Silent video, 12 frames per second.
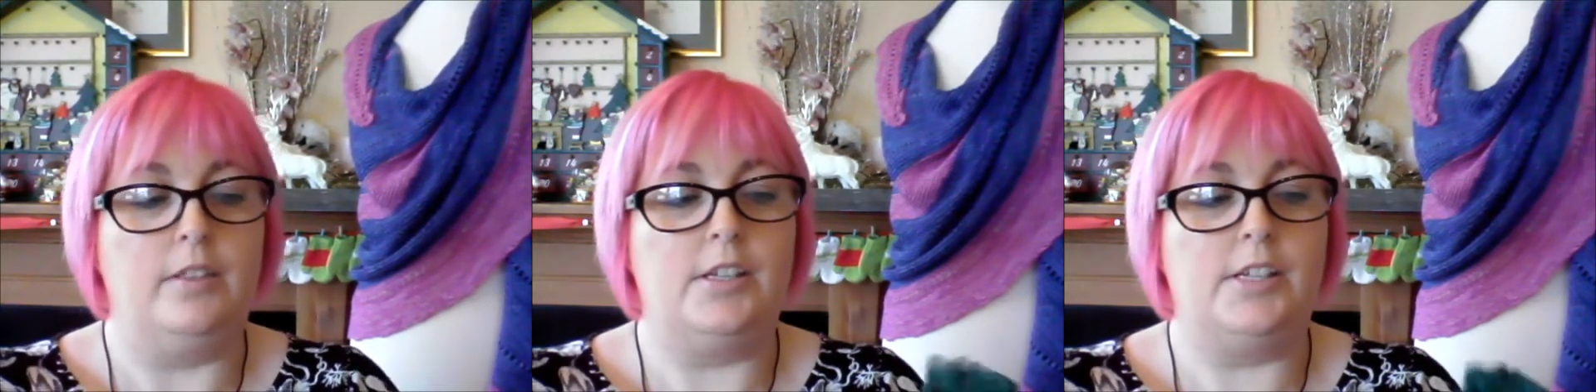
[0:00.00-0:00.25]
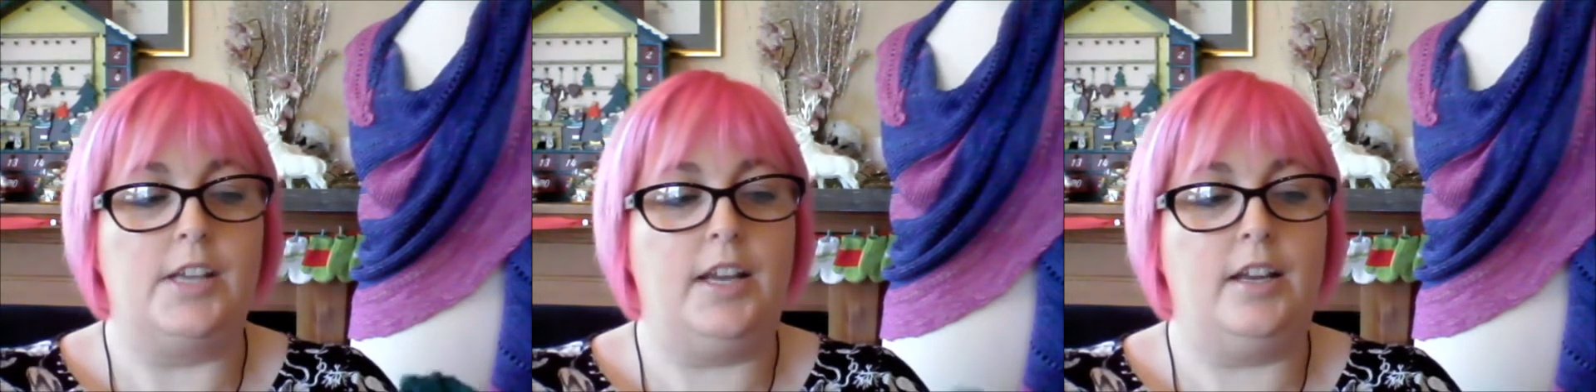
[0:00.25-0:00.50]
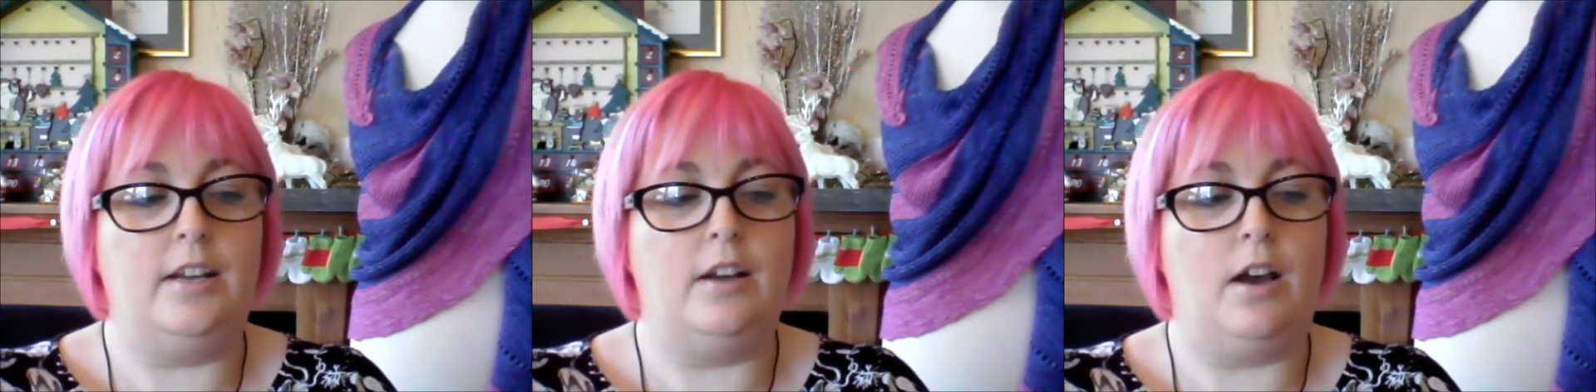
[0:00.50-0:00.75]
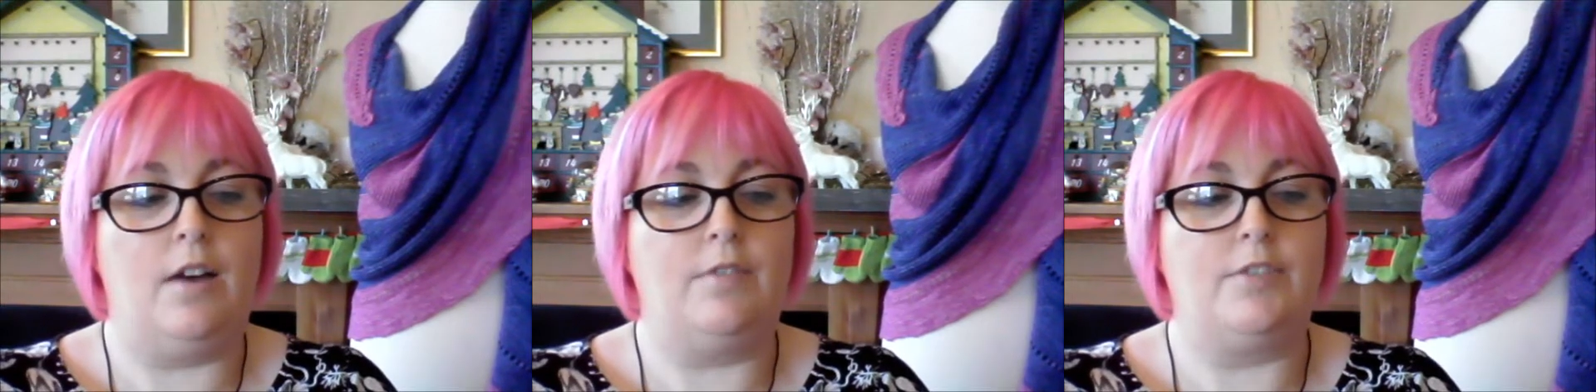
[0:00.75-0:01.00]
the
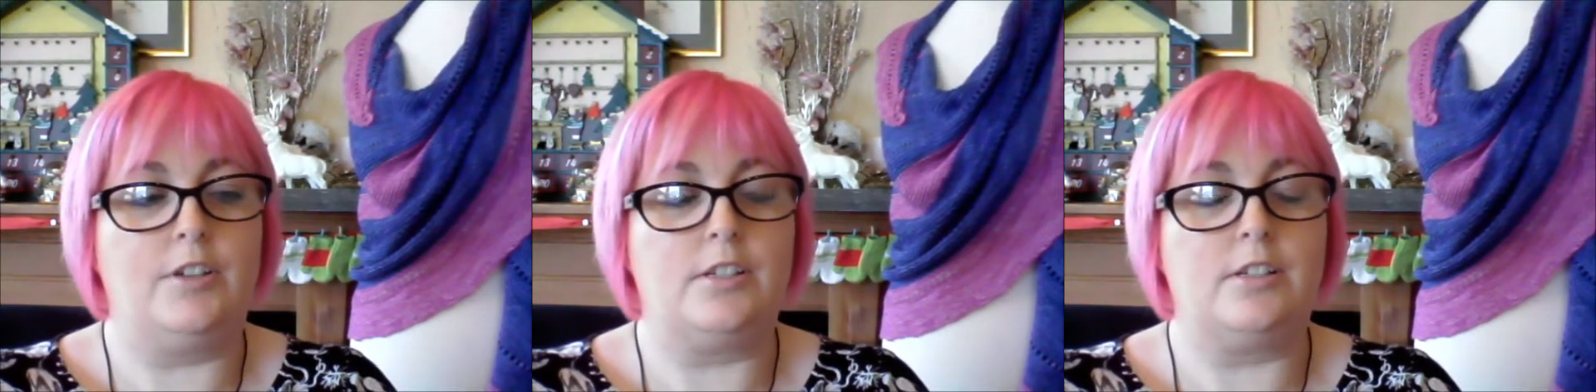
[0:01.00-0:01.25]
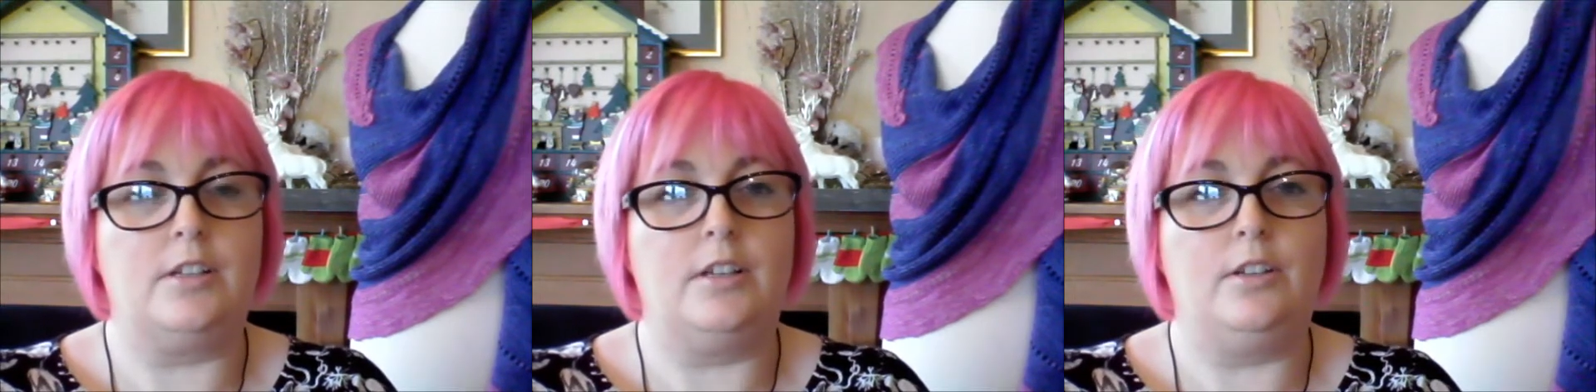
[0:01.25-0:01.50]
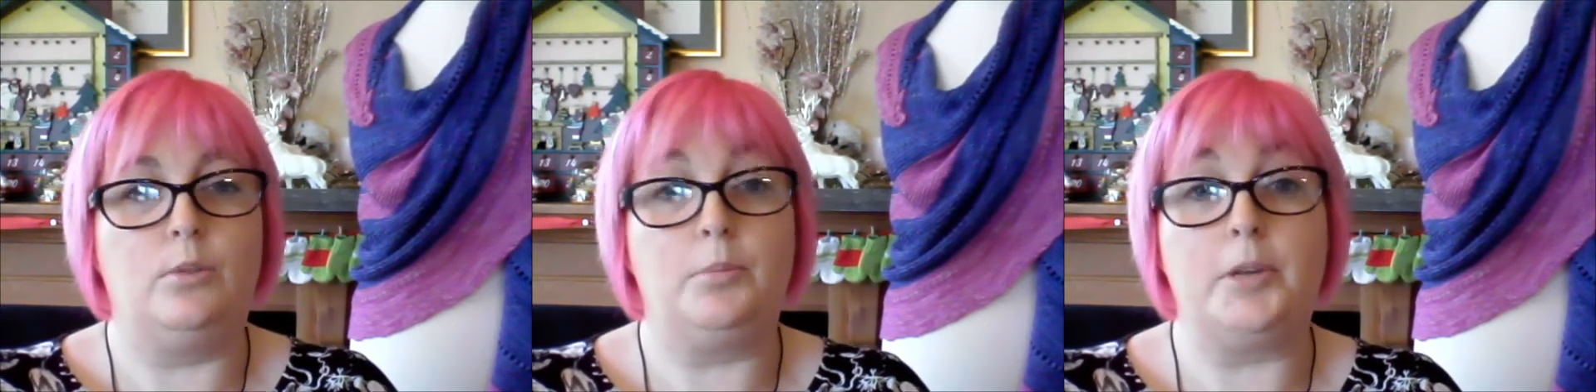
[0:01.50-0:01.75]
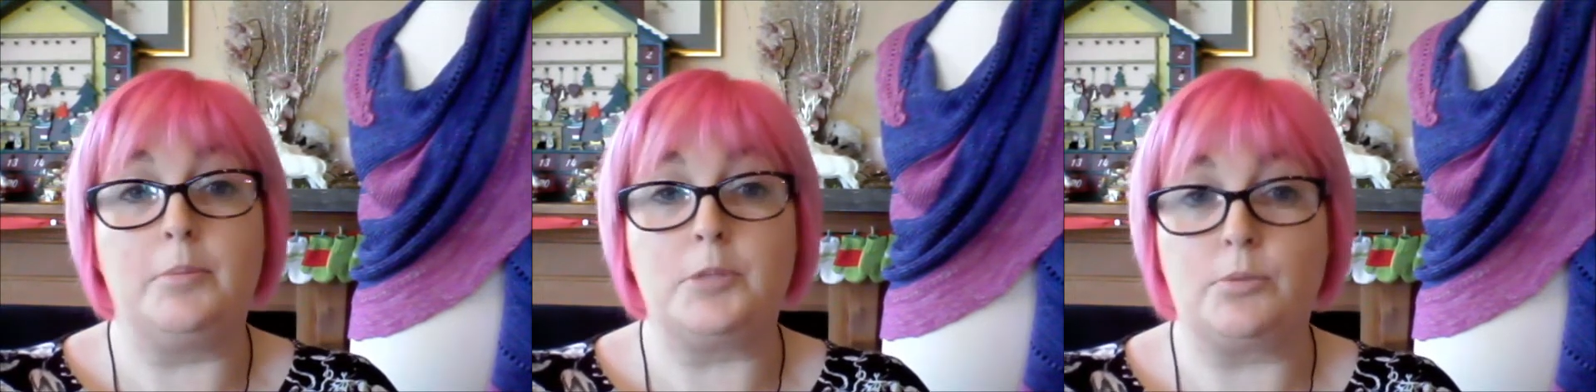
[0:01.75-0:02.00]
tale of it, you'll
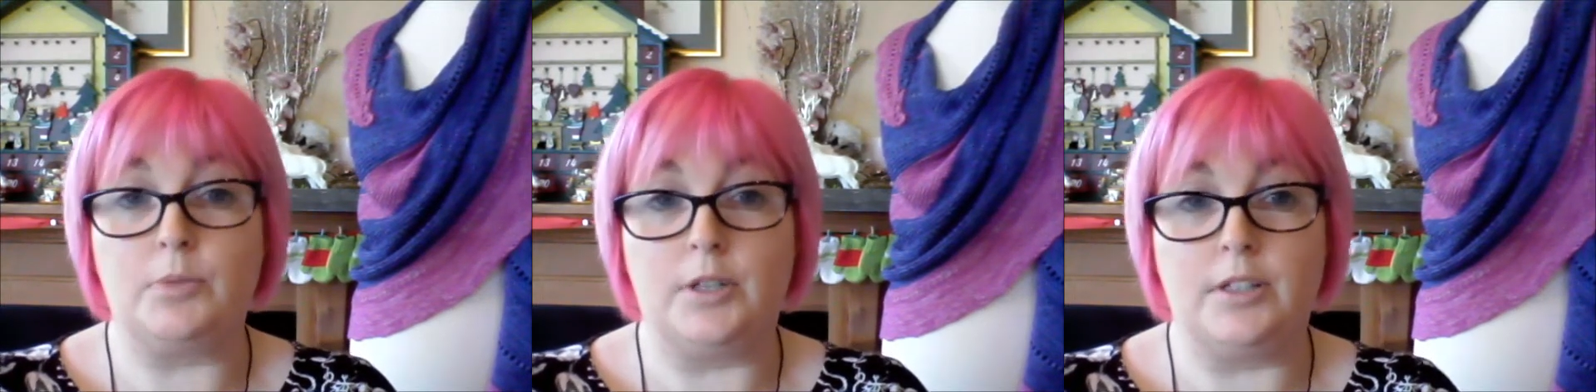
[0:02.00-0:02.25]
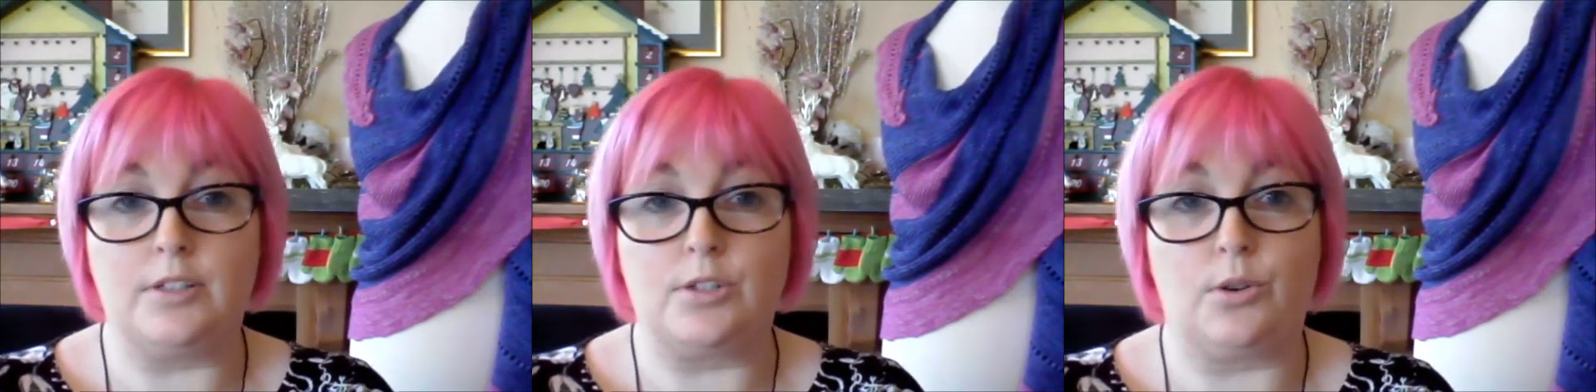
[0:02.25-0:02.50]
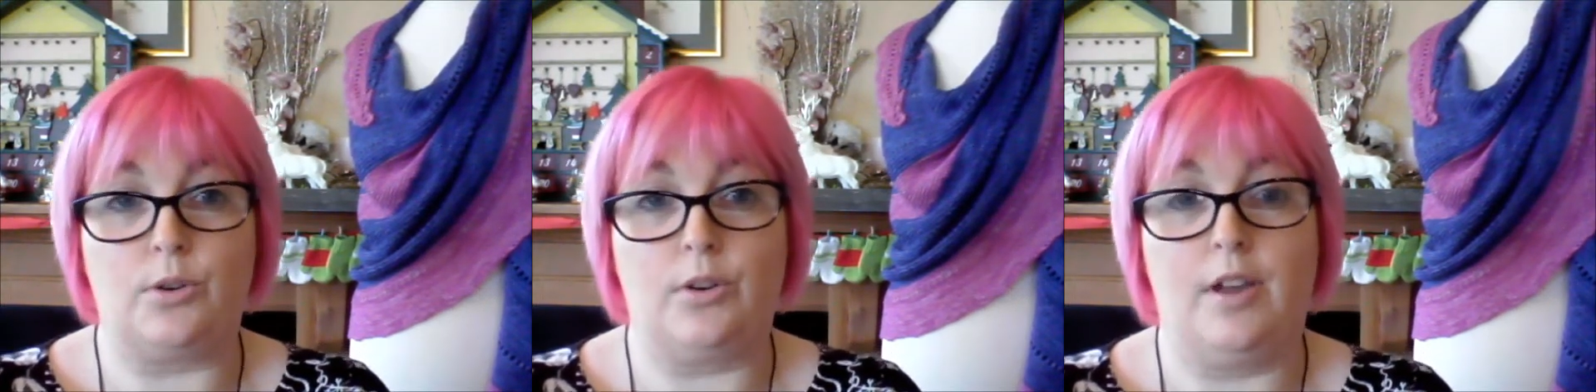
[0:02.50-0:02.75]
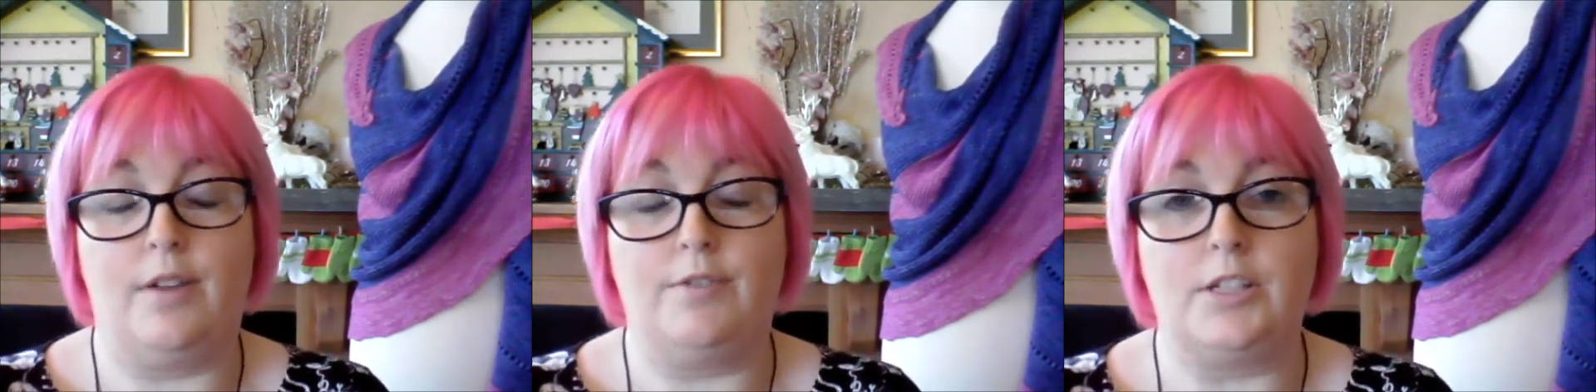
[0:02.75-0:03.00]
be able to read the
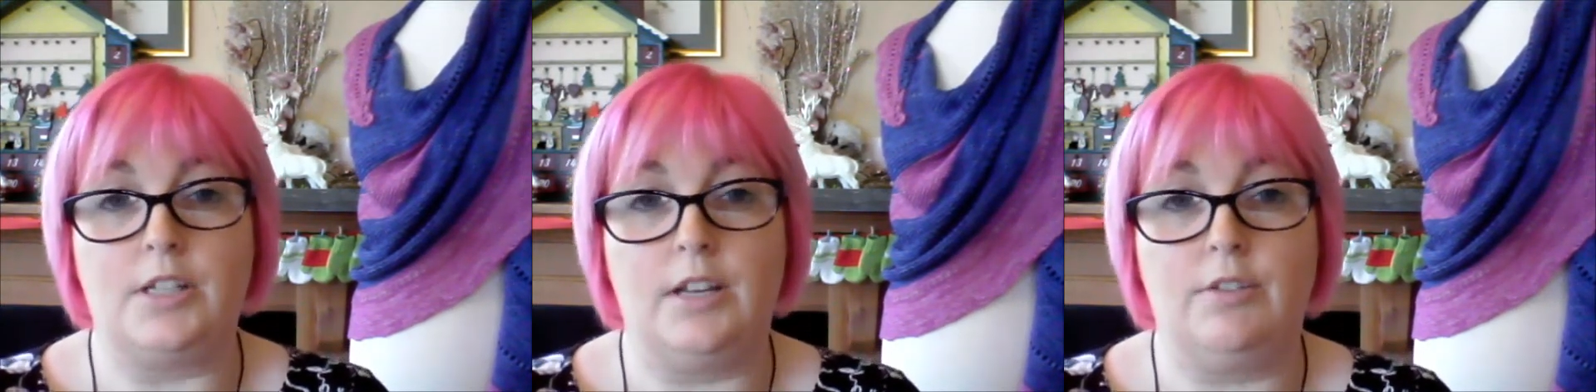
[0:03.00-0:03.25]
story of it